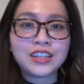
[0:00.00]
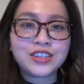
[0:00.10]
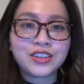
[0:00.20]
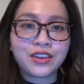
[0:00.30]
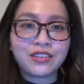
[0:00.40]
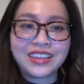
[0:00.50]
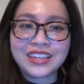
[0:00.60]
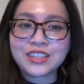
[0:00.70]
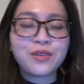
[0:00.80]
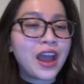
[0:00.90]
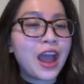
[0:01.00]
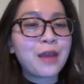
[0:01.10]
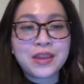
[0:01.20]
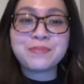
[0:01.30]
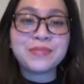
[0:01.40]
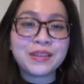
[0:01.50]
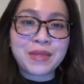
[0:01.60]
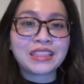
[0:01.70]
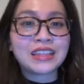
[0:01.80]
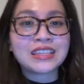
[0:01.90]
So that's why I've
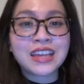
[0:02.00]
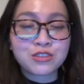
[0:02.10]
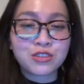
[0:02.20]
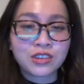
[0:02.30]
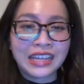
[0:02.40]
implemented the scheduling